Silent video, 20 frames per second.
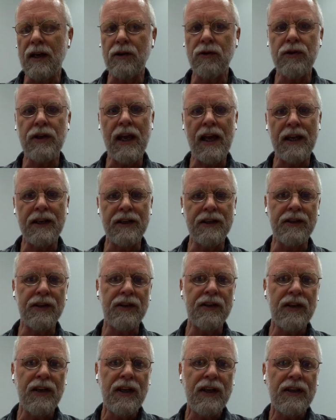look at
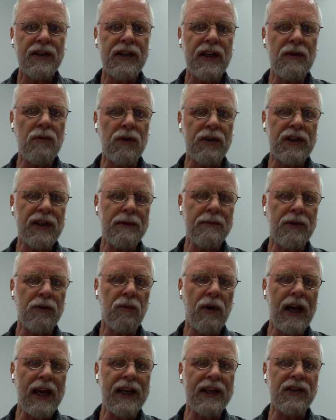and see what some of
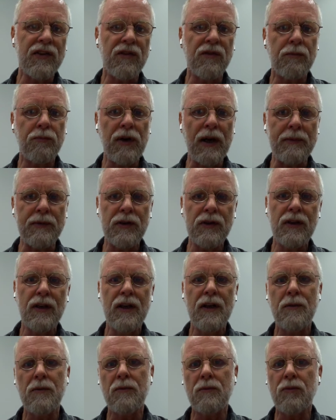the ways of perhaps
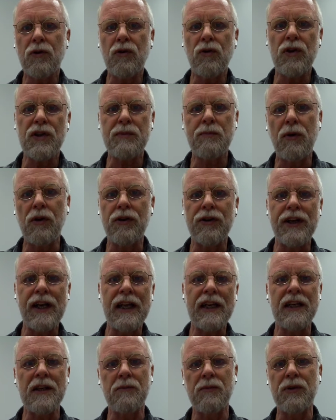
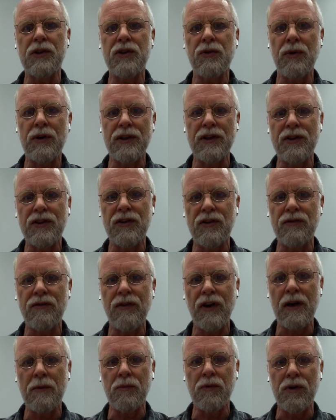cross-pollinating between the two
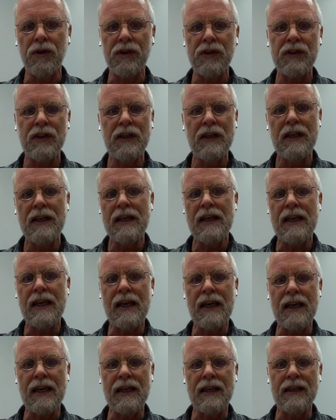frameworks
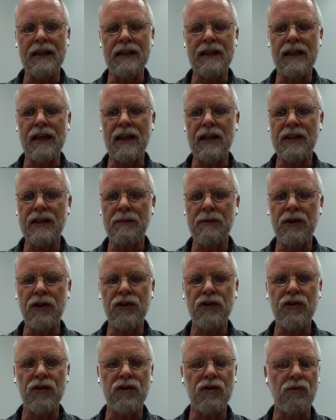and some of
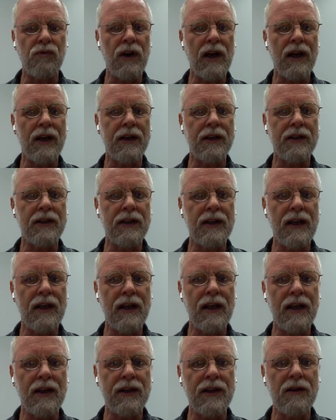the issues around
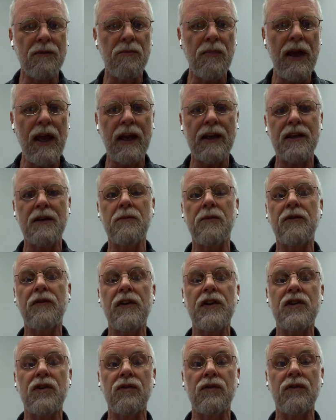the impact and
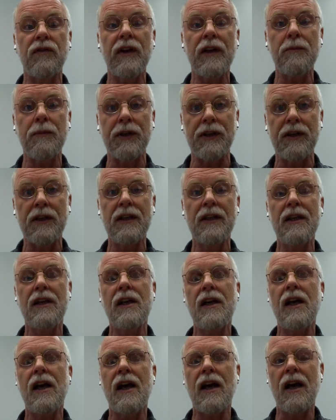professional development
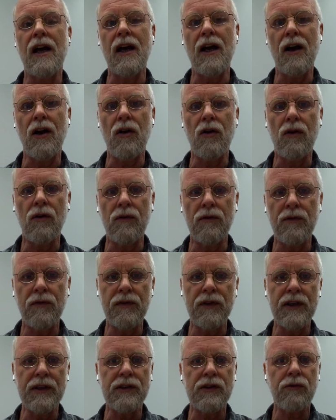
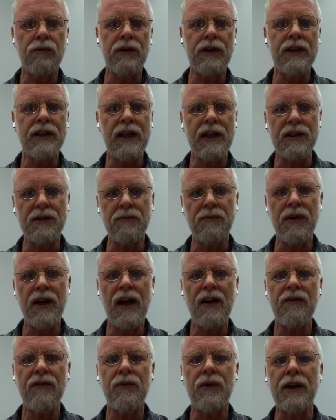of these accreditation
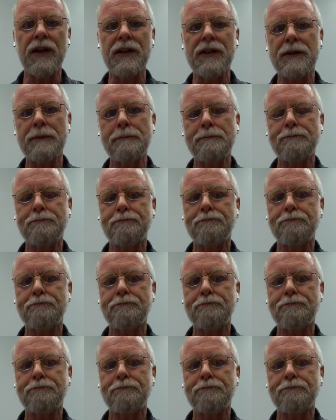pathways.